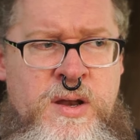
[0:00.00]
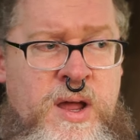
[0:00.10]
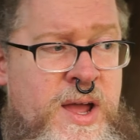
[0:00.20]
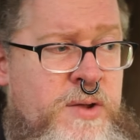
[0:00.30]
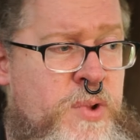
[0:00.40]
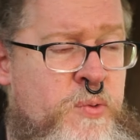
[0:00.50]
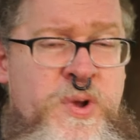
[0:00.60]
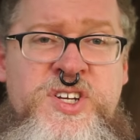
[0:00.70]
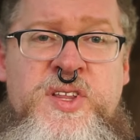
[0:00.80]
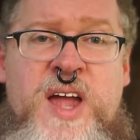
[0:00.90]
Now, I,
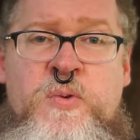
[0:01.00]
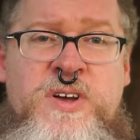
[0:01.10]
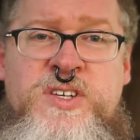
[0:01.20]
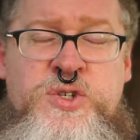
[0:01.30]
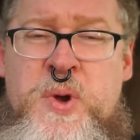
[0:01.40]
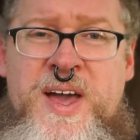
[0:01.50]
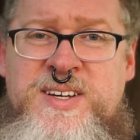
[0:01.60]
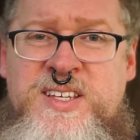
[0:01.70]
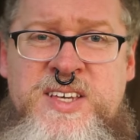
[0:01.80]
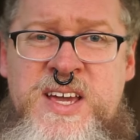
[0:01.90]
originally I wasn't trying
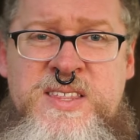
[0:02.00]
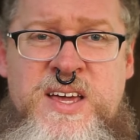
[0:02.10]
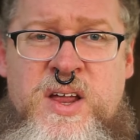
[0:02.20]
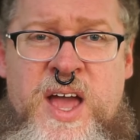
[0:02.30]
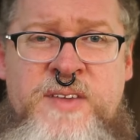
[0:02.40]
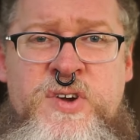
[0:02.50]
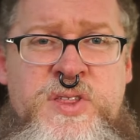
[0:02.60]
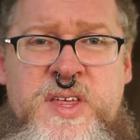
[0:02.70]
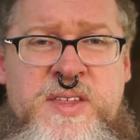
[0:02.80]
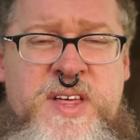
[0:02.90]
to say that
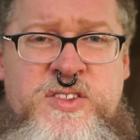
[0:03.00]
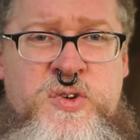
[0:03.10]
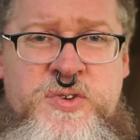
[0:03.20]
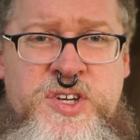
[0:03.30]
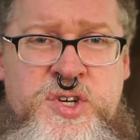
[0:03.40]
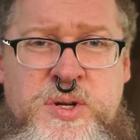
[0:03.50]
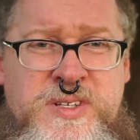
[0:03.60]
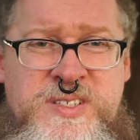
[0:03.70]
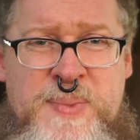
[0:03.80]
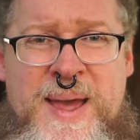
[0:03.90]
everything that's traditional
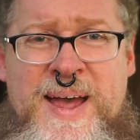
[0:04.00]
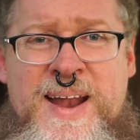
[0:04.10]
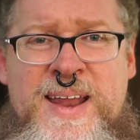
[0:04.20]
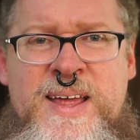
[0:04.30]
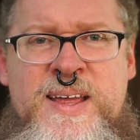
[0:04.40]
is bad.